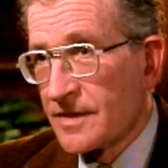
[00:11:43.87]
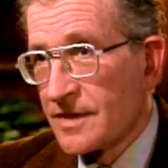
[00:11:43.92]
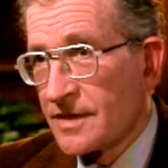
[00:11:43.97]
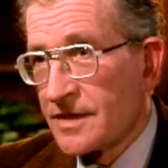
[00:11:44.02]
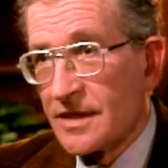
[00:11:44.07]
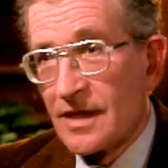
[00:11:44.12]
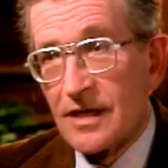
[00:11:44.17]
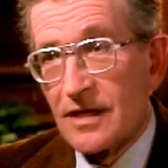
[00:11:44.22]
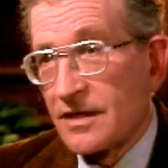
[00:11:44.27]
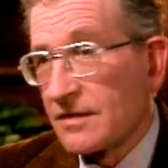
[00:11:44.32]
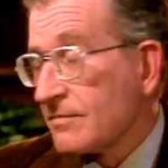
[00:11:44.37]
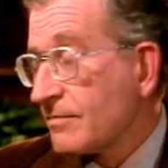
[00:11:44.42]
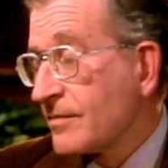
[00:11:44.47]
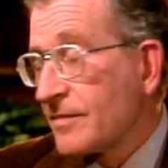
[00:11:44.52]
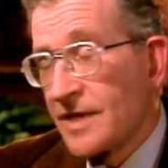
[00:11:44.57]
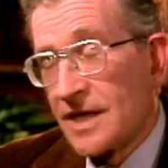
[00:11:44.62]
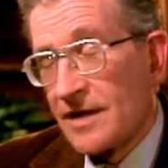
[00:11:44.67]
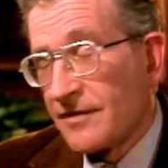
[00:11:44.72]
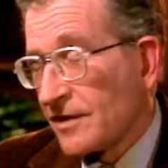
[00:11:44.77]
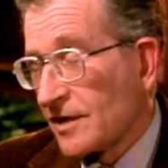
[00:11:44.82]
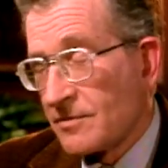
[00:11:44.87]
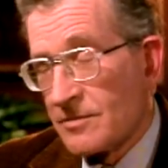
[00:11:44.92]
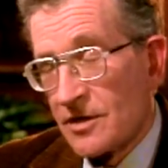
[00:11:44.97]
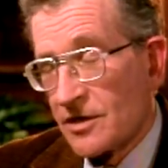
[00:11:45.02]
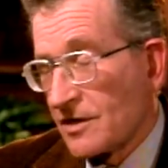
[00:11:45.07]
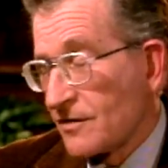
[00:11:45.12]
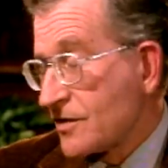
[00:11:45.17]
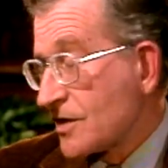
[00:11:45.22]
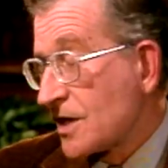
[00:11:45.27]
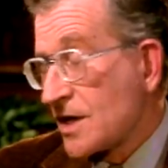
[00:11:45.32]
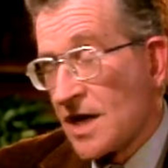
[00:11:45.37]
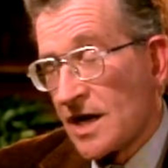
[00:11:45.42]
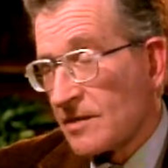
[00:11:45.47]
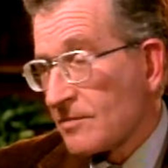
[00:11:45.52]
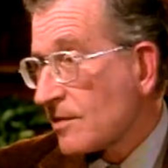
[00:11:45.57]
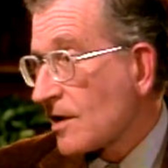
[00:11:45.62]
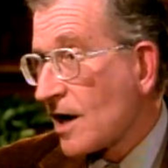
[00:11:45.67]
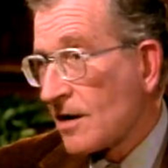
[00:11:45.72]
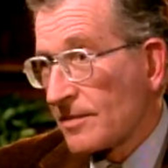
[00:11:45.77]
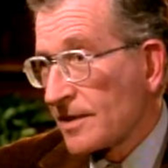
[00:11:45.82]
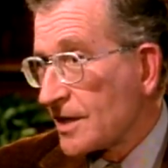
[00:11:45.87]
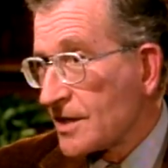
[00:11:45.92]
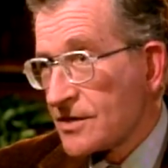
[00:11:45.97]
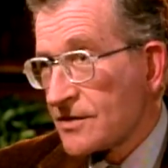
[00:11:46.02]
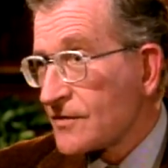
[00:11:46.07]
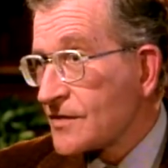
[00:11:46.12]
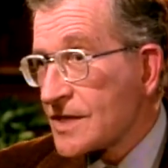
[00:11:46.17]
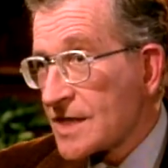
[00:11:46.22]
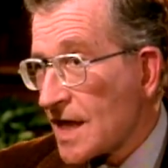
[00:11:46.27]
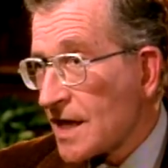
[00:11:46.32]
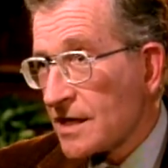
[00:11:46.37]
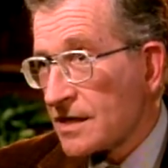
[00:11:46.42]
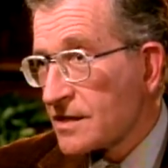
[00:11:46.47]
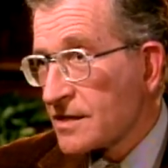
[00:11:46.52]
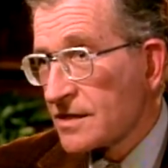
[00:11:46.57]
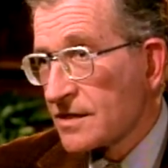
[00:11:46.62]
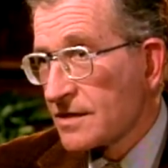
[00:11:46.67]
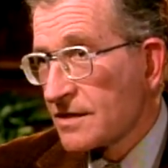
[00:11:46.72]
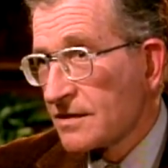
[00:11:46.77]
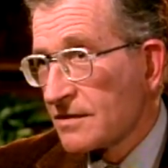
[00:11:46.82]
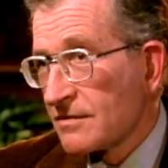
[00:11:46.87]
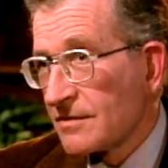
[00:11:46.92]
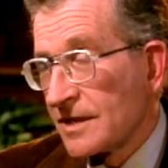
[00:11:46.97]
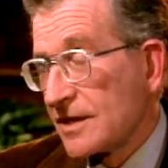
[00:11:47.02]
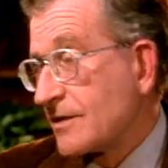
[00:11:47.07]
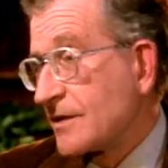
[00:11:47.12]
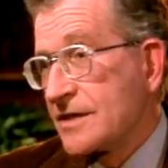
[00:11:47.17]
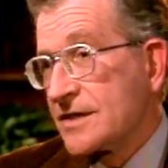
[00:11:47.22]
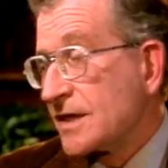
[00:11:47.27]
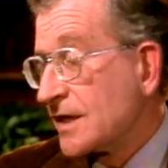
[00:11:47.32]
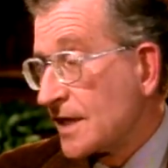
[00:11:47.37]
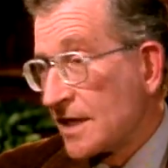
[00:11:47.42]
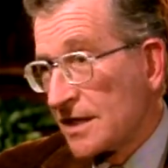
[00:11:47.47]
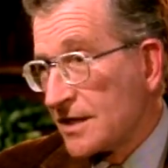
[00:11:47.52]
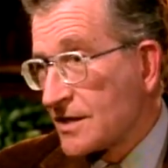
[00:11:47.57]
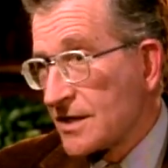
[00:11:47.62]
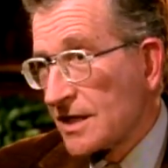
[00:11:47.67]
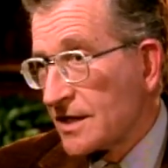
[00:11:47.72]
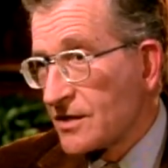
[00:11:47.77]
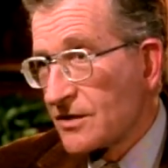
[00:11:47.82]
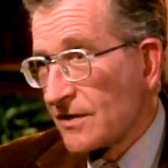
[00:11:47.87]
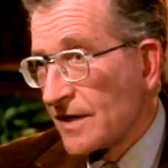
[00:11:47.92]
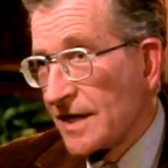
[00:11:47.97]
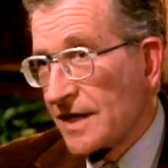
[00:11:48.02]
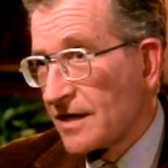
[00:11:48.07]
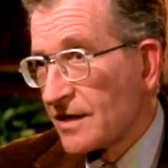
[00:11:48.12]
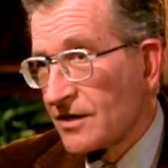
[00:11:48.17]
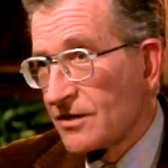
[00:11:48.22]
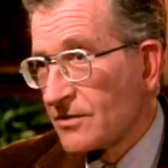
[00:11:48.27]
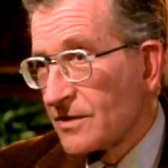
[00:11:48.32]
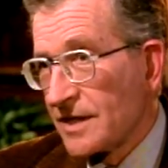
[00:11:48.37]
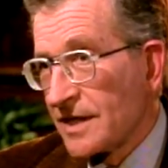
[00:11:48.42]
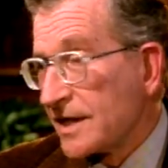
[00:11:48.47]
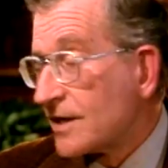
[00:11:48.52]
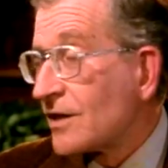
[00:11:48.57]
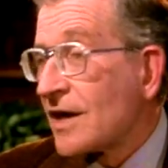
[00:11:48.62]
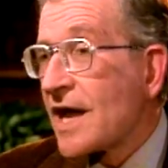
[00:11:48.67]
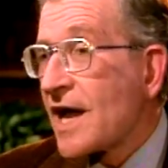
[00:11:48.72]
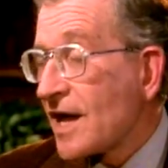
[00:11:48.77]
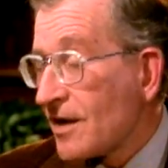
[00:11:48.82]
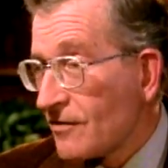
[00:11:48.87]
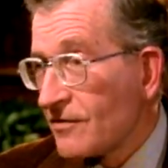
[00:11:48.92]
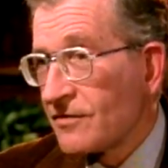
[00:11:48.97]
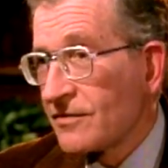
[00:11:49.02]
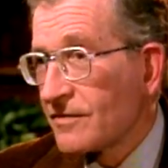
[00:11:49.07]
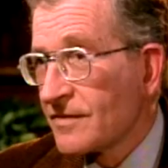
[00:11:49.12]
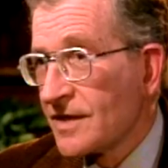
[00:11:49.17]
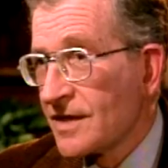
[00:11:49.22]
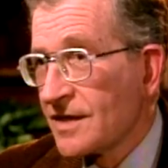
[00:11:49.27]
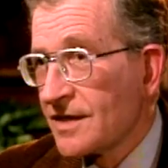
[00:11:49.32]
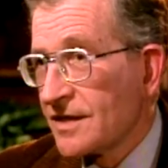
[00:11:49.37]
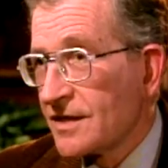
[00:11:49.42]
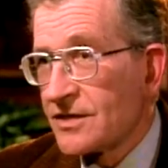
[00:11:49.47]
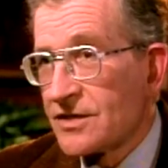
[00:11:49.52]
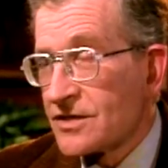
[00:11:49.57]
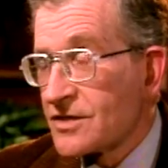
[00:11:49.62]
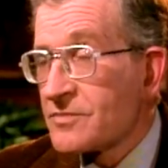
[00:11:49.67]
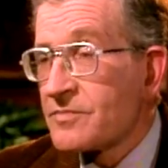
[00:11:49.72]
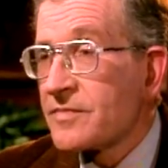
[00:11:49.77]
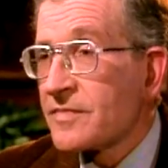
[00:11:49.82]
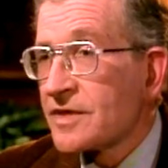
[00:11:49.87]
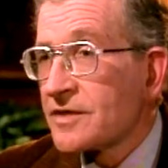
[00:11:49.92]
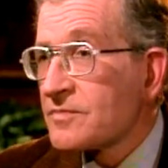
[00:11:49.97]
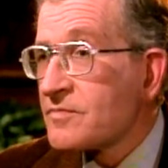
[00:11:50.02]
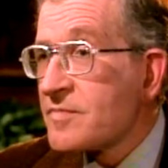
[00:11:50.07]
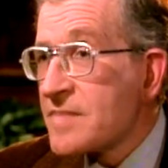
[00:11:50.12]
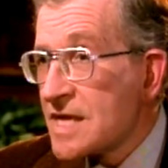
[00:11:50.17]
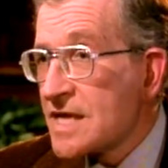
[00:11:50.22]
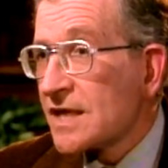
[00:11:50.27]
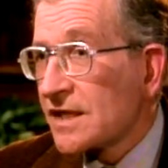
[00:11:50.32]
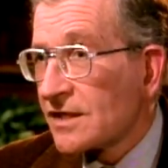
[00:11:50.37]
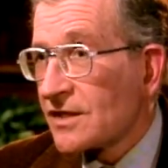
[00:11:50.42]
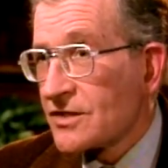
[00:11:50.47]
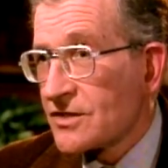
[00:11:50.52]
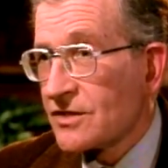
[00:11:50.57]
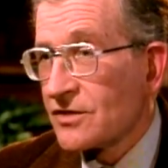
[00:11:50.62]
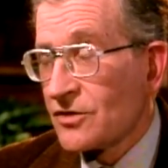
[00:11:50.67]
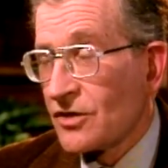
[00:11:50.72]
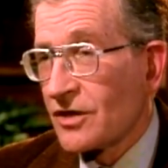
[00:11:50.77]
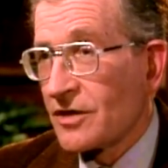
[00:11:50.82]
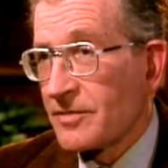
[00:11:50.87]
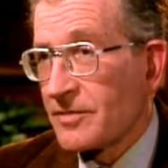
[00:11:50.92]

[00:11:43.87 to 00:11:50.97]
Now, benevolent motives are not properties of states, whether it's the United States or any other one. They don't have, it's just it's meaningless to talk about.